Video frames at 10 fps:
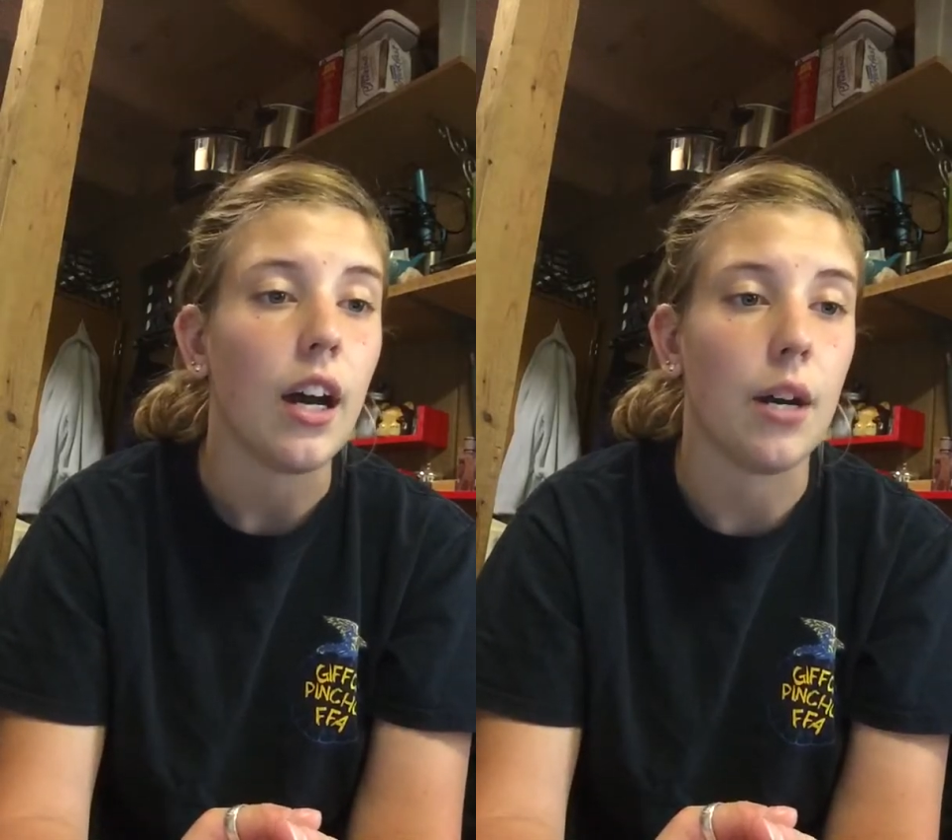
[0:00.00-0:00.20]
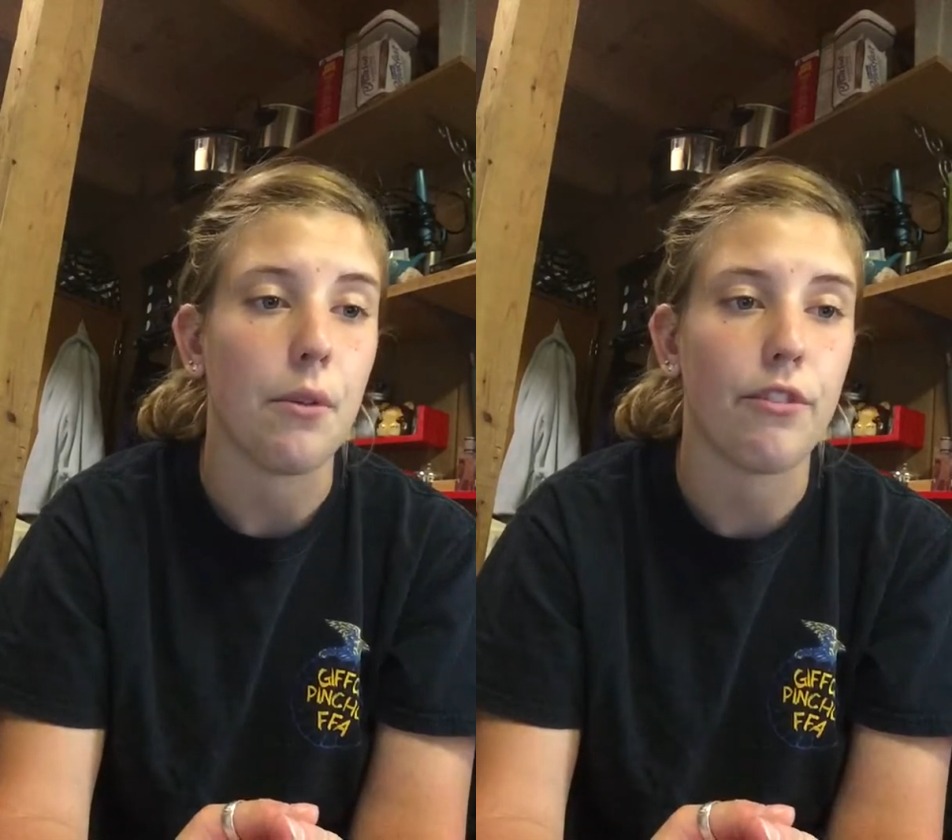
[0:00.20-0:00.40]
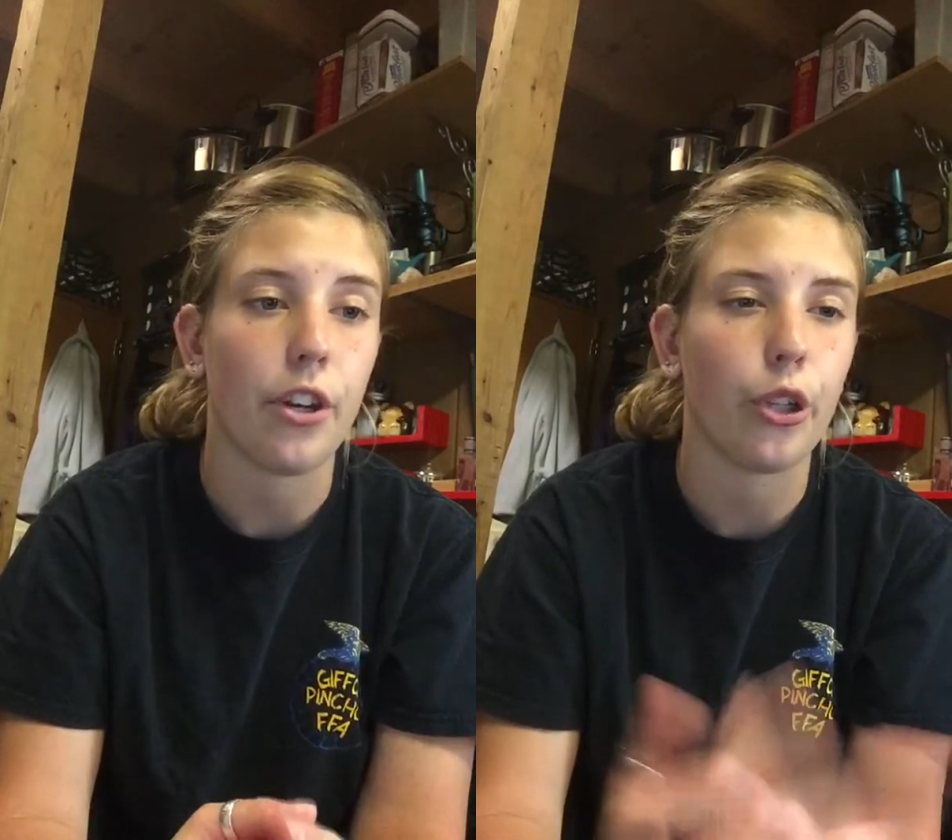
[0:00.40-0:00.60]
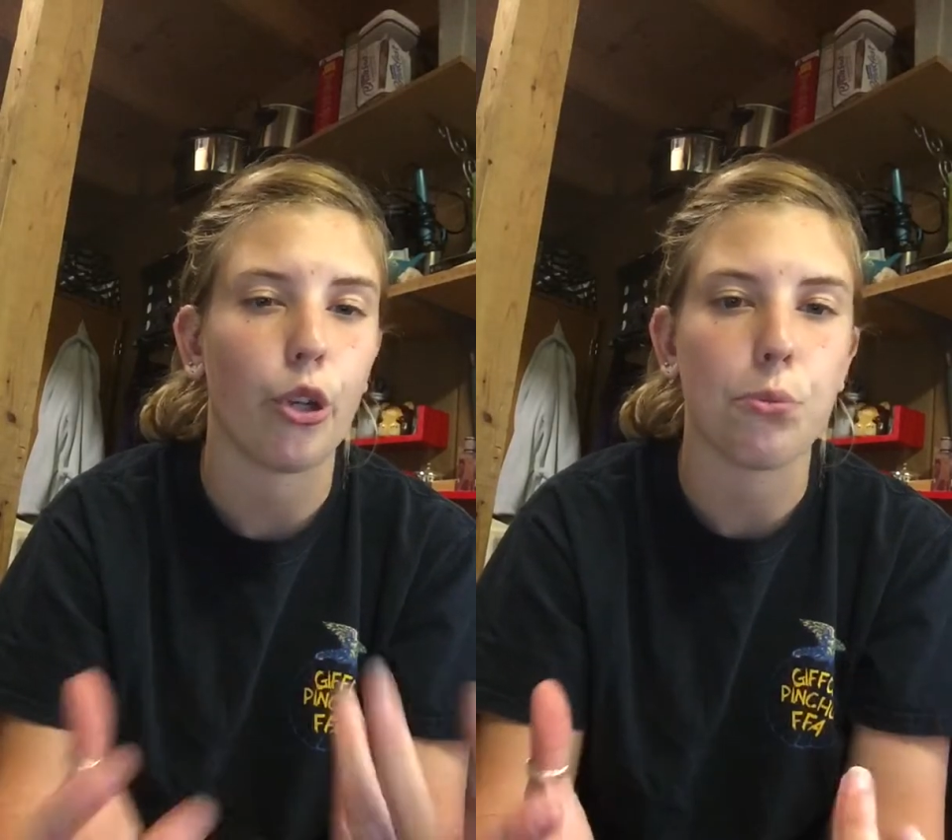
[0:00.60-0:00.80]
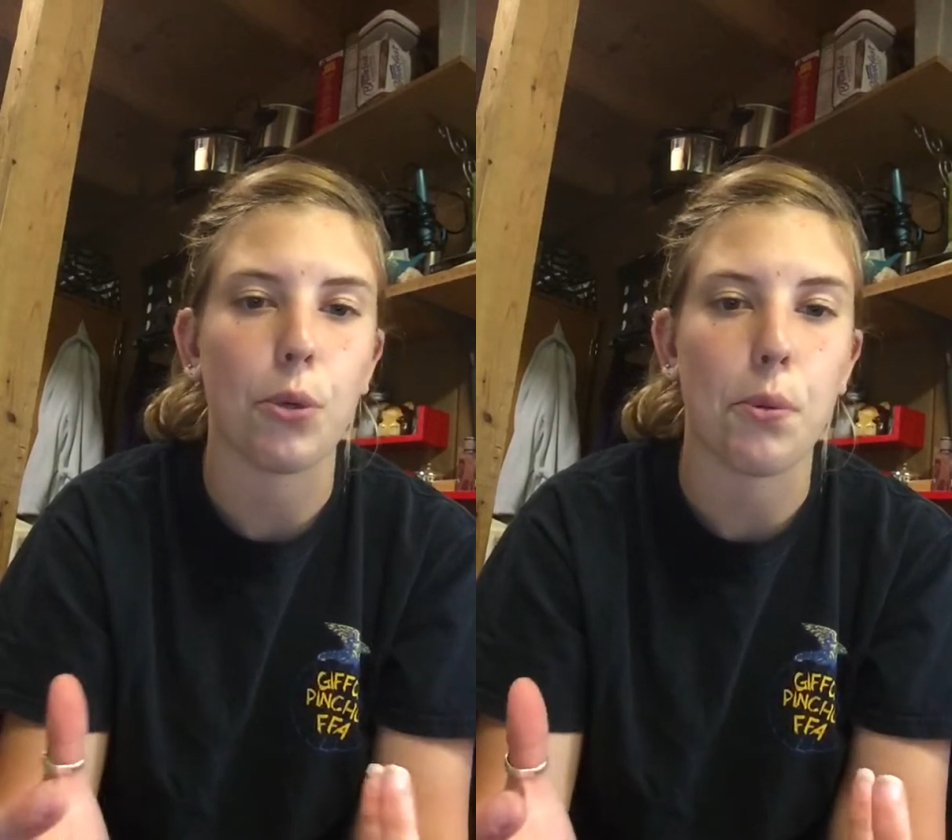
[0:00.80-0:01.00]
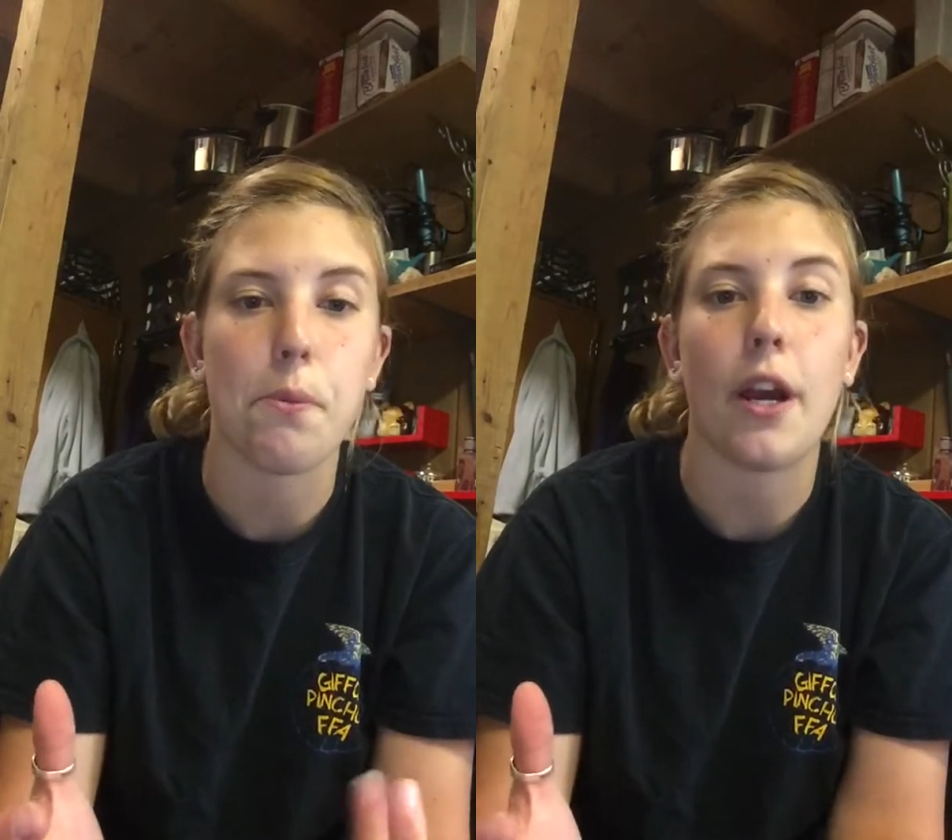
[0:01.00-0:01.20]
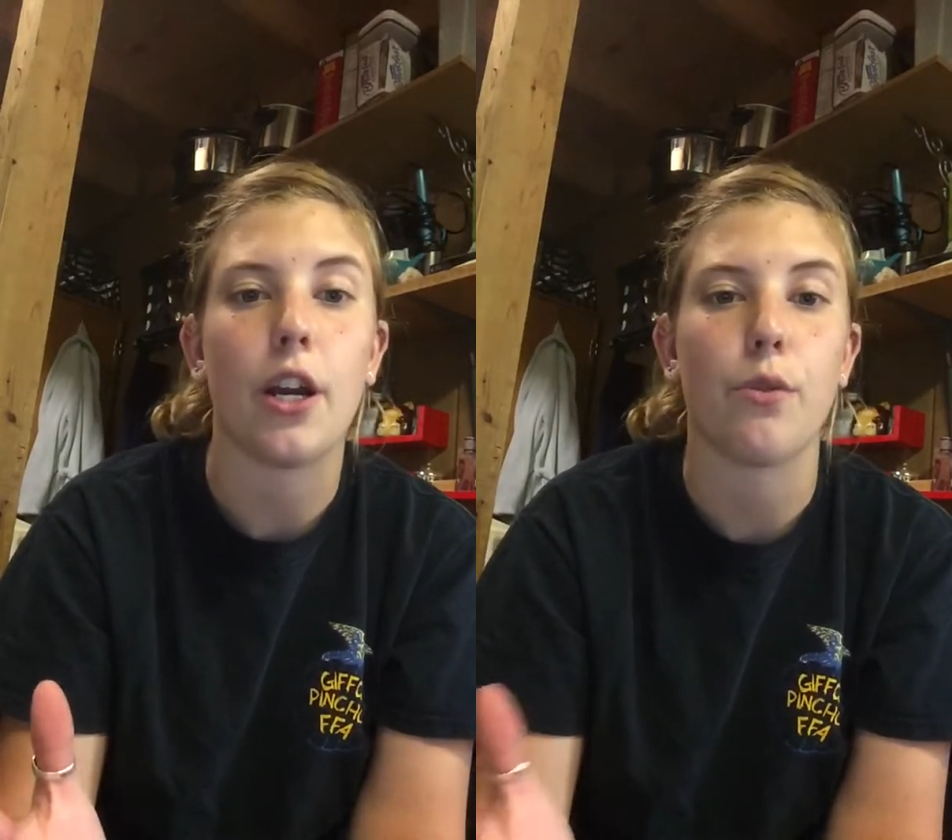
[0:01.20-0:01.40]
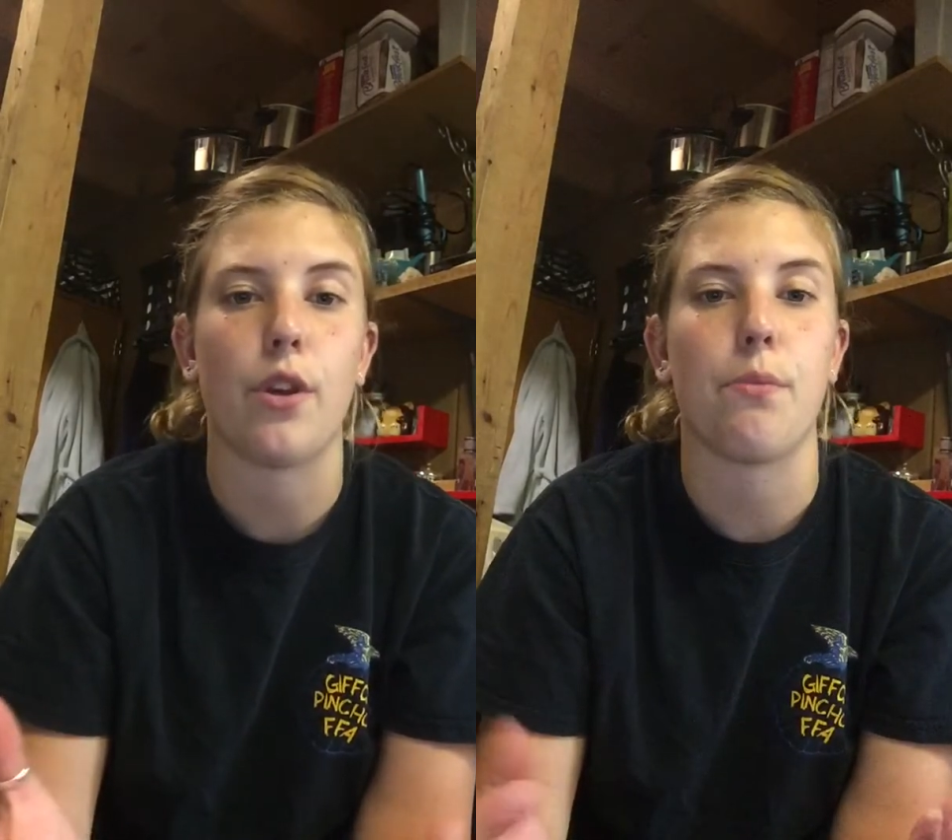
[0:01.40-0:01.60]
I felt a little more
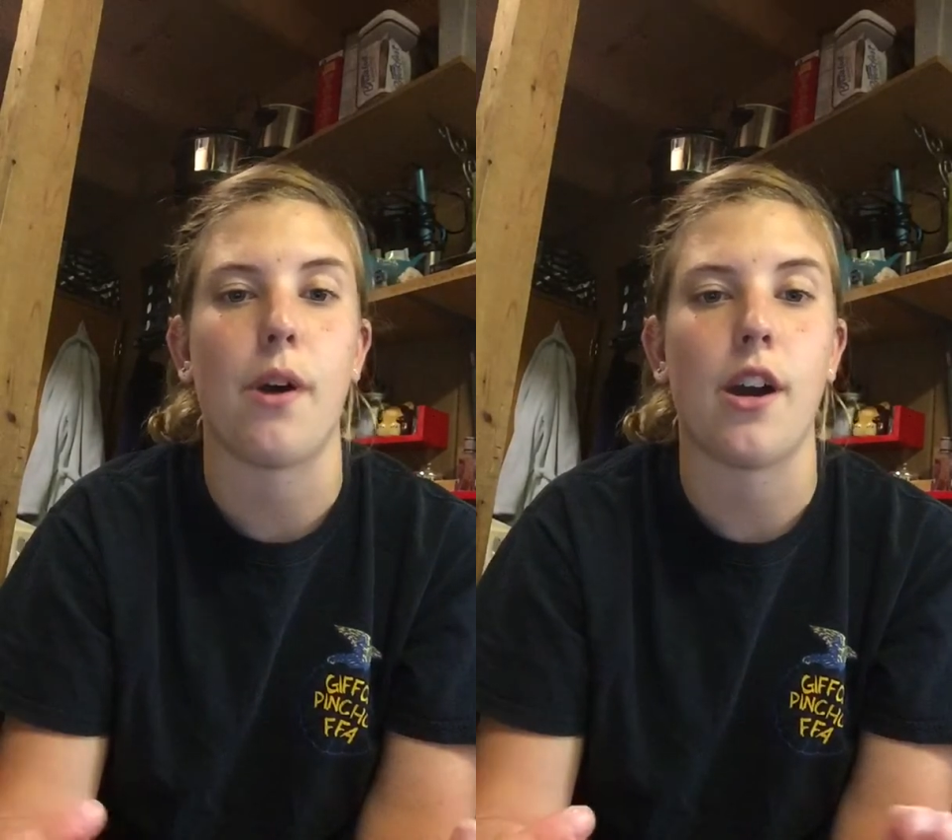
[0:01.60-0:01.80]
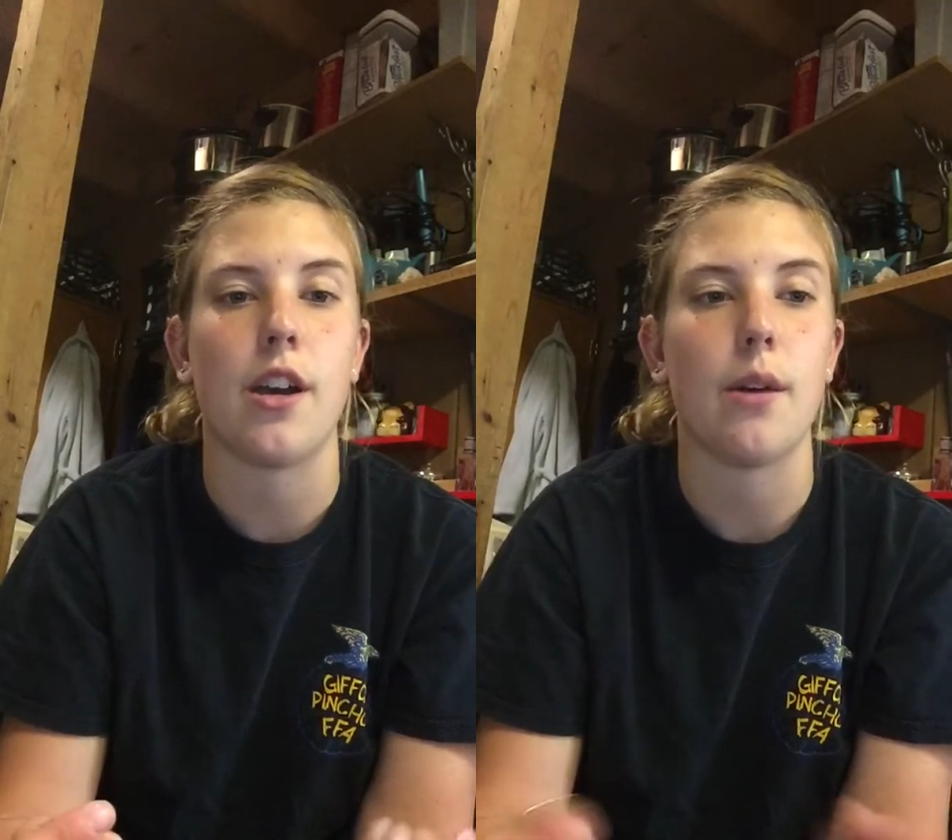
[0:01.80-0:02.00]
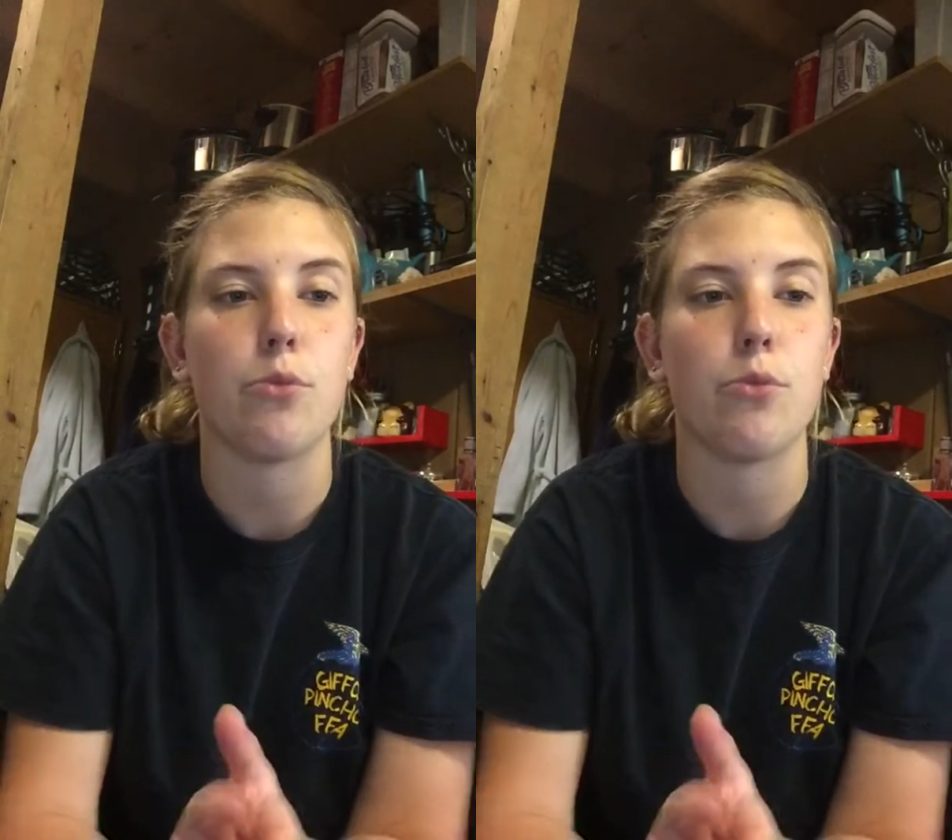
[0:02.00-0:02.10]
prepared with my